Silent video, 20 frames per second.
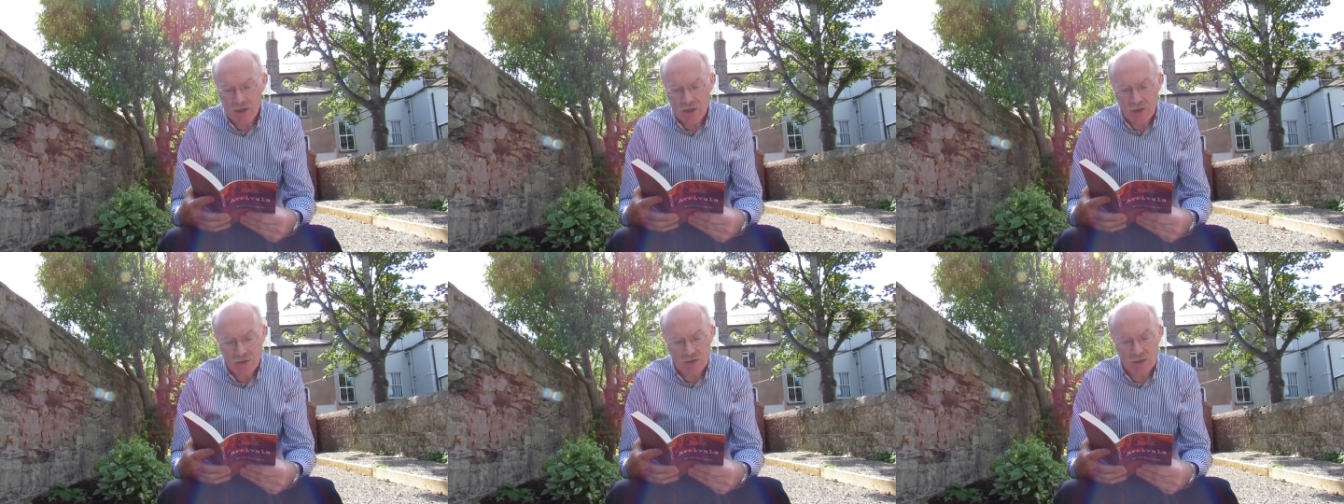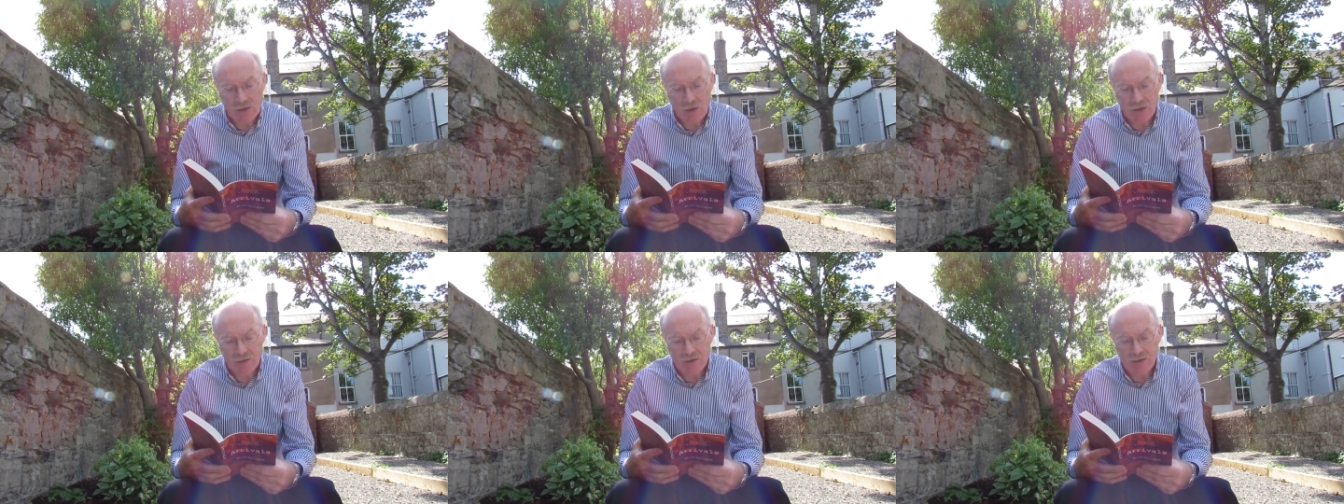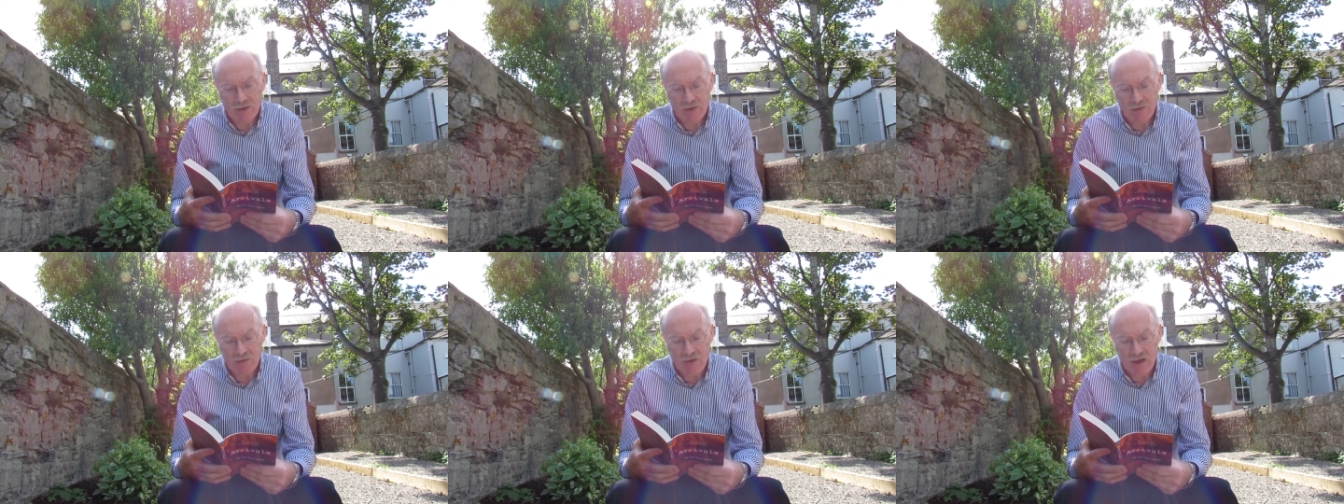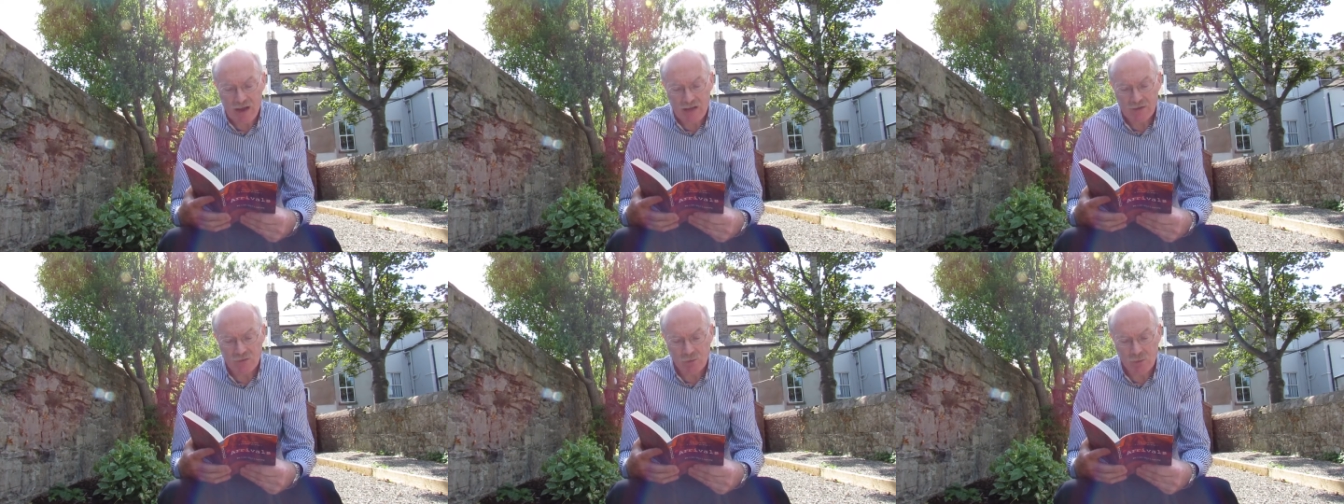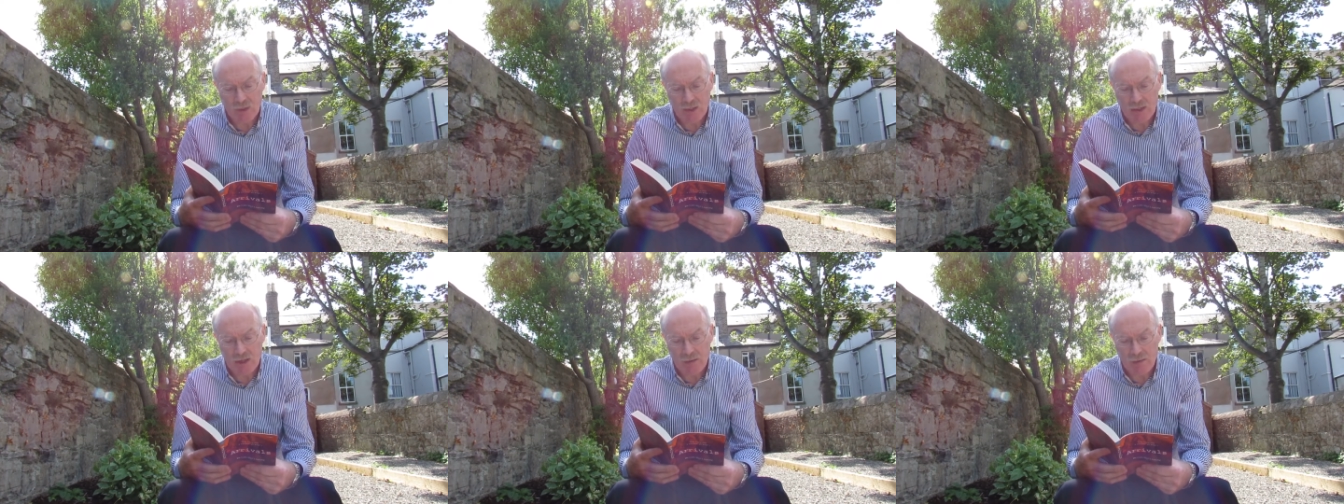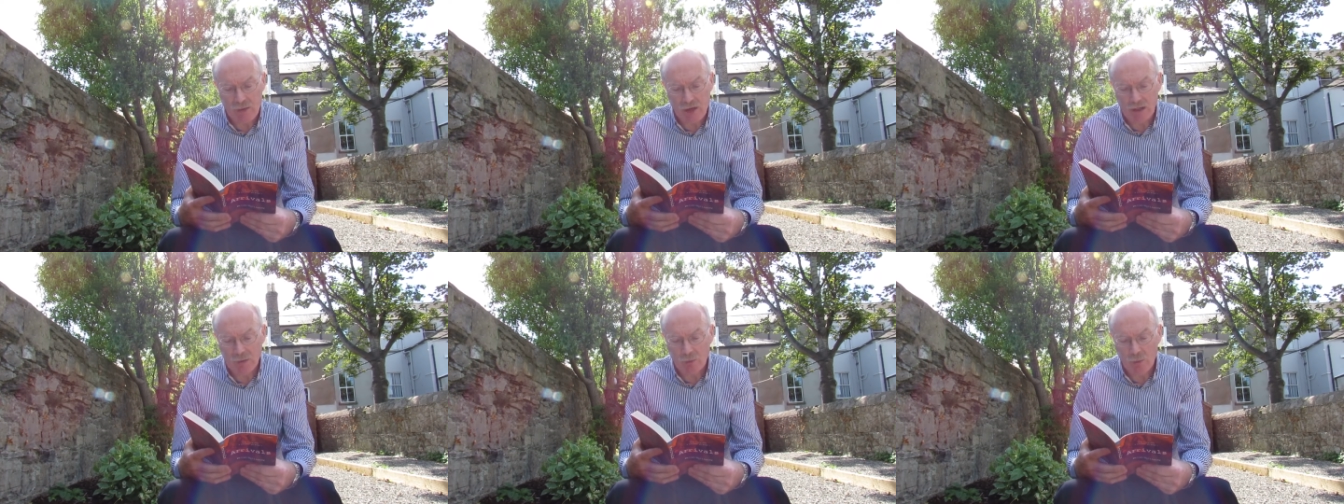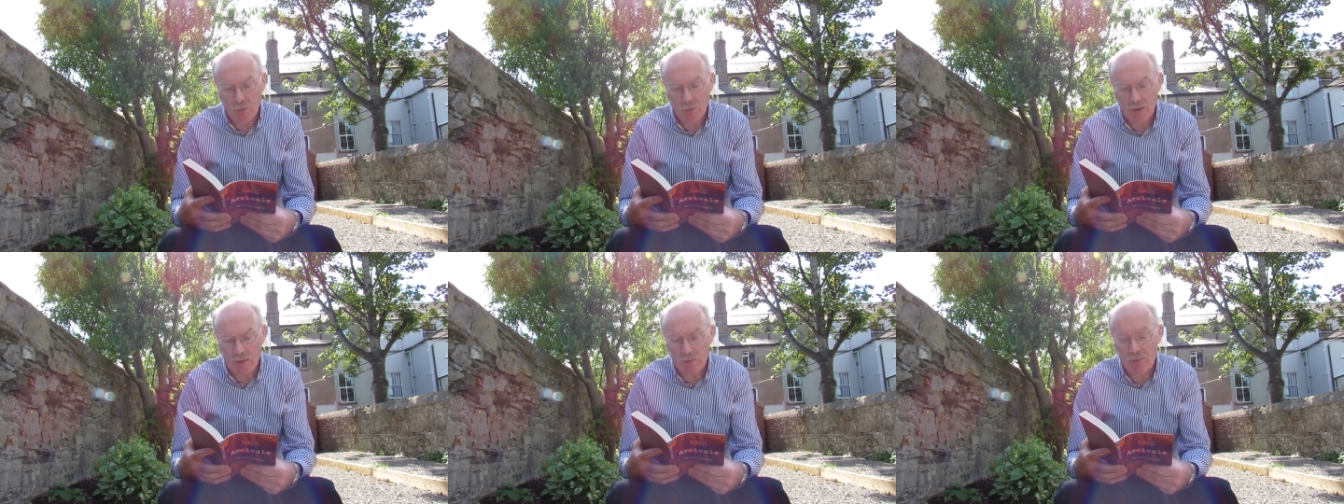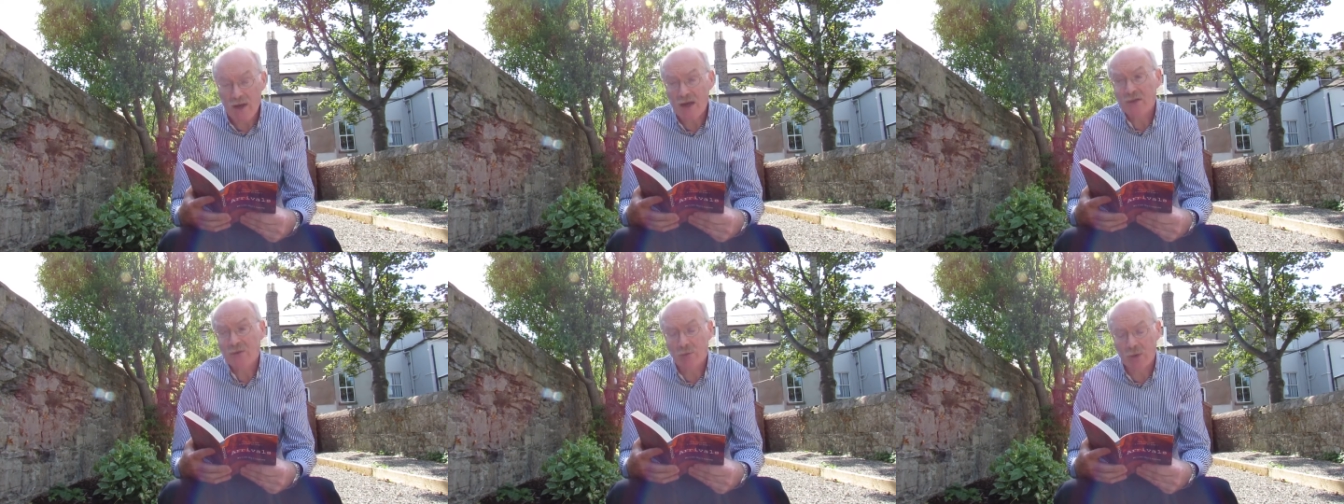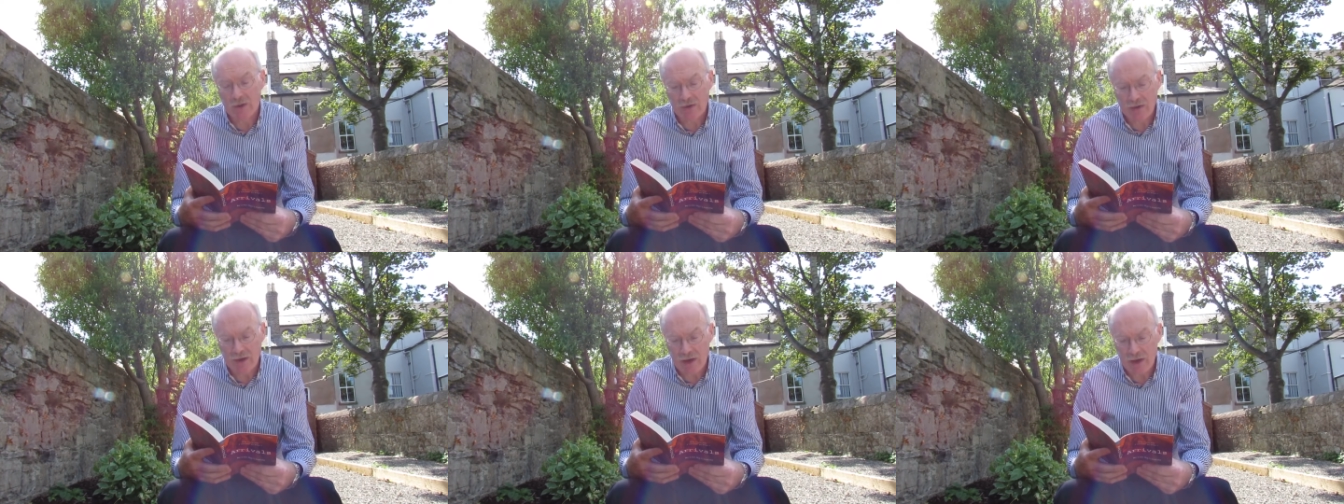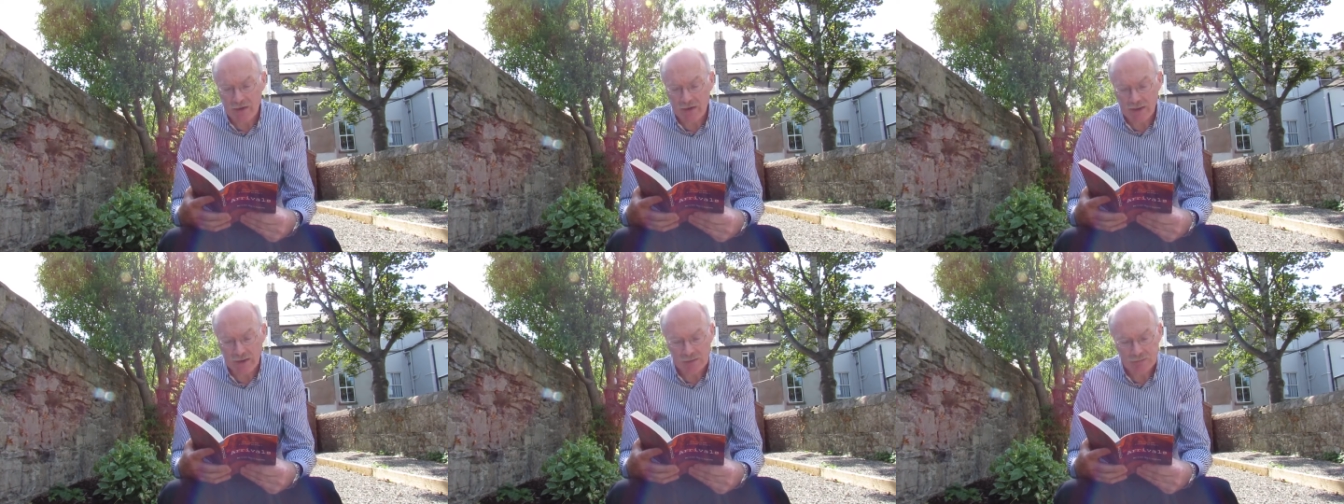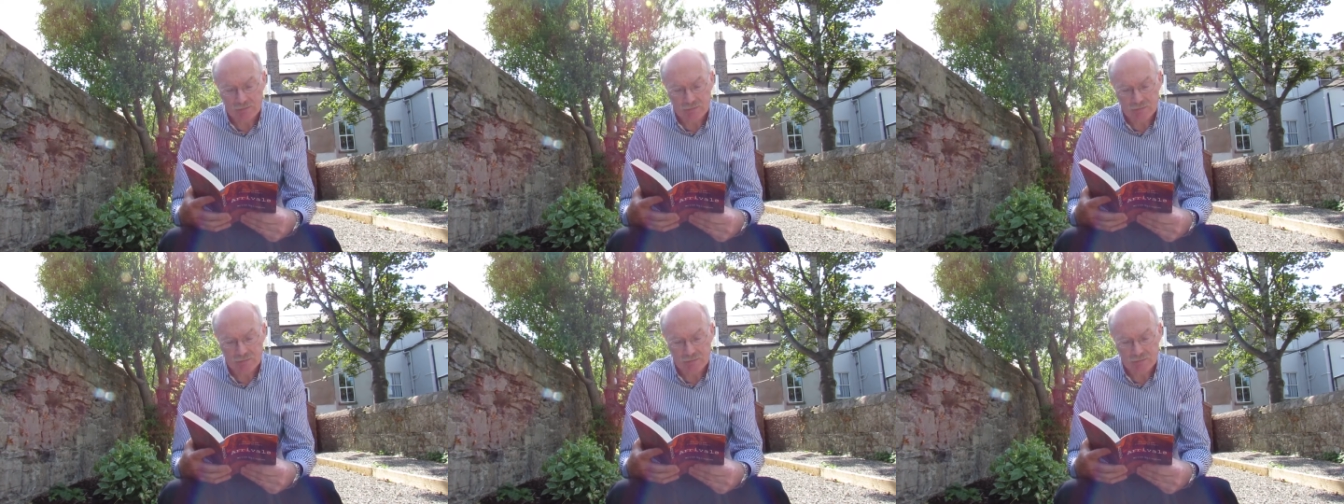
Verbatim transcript: She thought that her friends Will and Mike would be impressed with her daring,